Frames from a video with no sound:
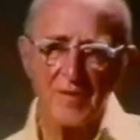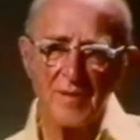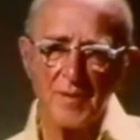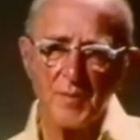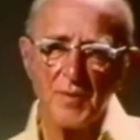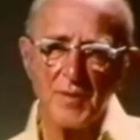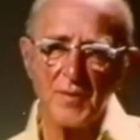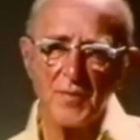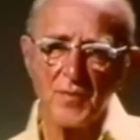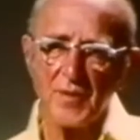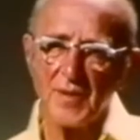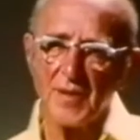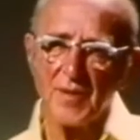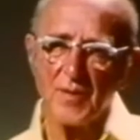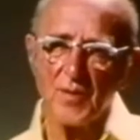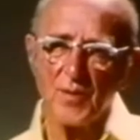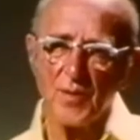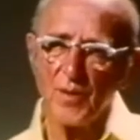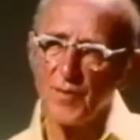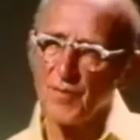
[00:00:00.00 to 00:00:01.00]
Something
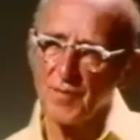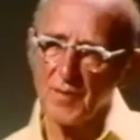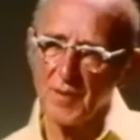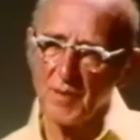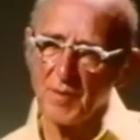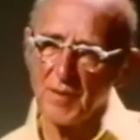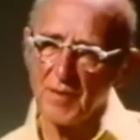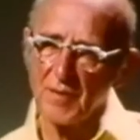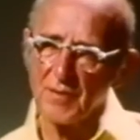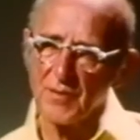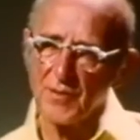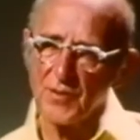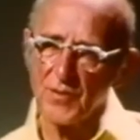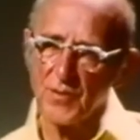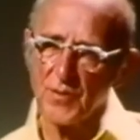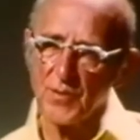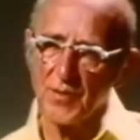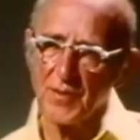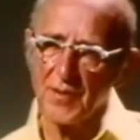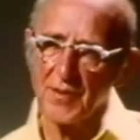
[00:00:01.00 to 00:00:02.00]
really awful about
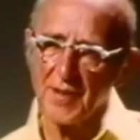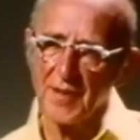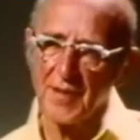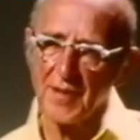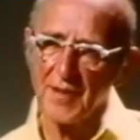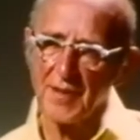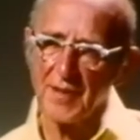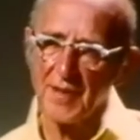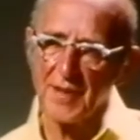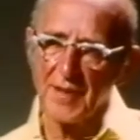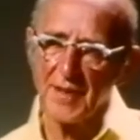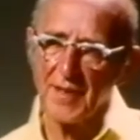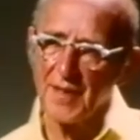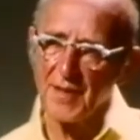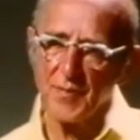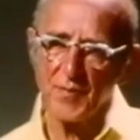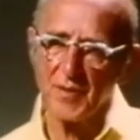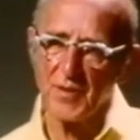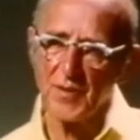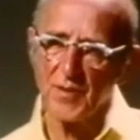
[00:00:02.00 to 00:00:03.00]
letting
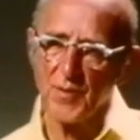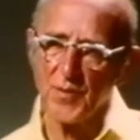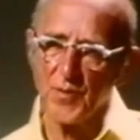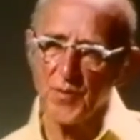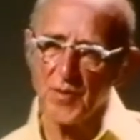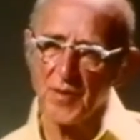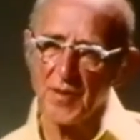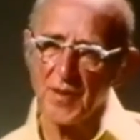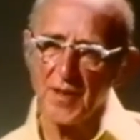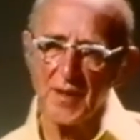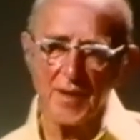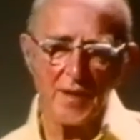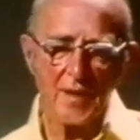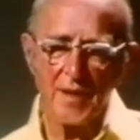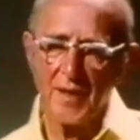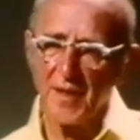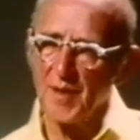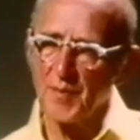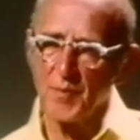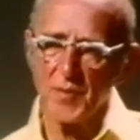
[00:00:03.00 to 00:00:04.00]
anyone know that
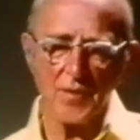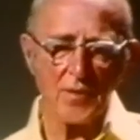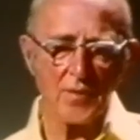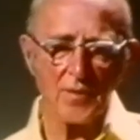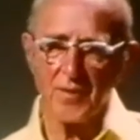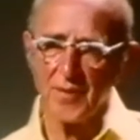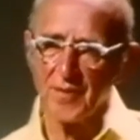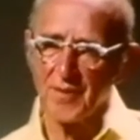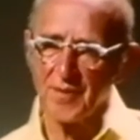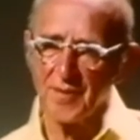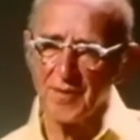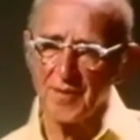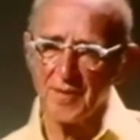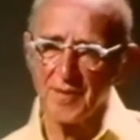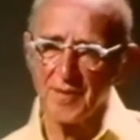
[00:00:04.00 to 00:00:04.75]
I'm hurt.